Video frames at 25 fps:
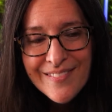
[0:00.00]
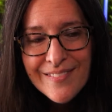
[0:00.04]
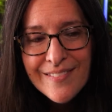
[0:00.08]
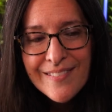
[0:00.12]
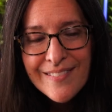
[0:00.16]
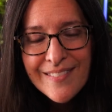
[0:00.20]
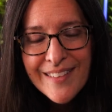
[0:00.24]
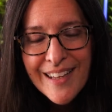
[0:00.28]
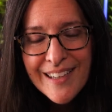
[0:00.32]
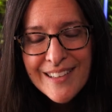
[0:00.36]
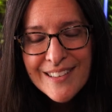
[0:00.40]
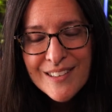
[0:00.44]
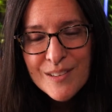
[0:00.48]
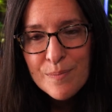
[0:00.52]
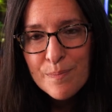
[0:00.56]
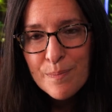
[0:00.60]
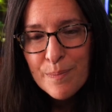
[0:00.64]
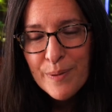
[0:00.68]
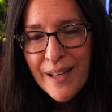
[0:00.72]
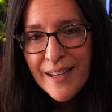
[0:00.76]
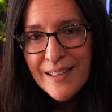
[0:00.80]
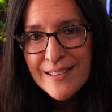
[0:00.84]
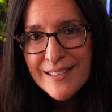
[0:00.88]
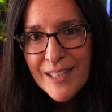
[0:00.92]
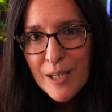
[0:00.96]
next
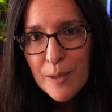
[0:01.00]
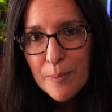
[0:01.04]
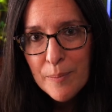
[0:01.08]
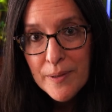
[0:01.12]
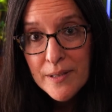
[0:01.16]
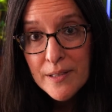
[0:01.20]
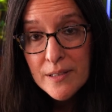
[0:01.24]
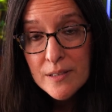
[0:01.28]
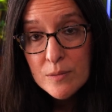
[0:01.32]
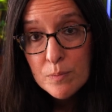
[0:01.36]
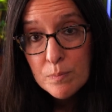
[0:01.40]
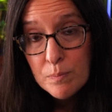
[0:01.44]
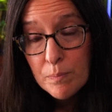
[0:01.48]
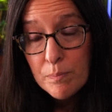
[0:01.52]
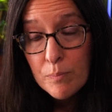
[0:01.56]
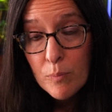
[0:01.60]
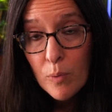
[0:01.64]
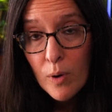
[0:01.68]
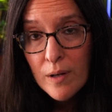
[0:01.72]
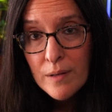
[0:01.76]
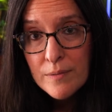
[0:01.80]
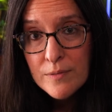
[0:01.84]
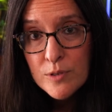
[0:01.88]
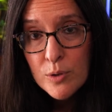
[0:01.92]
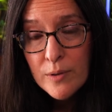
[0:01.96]
plant tip is,
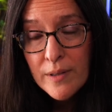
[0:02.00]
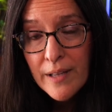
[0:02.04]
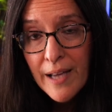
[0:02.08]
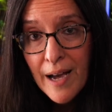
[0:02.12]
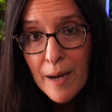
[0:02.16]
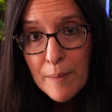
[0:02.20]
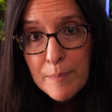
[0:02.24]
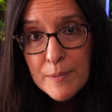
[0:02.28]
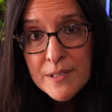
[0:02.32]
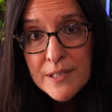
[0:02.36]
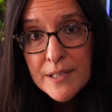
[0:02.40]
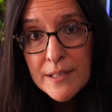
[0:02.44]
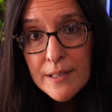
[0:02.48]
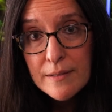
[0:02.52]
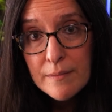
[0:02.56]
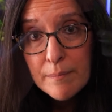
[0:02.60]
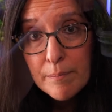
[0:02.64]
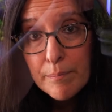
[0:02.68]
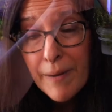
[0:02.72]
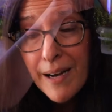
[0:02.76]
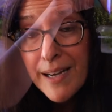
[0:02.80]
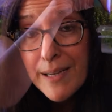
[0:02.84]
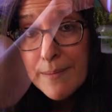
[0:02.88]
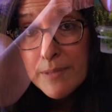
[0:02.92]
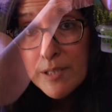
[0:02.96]
well, do the opposite.
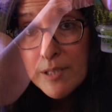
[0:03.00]
Buy them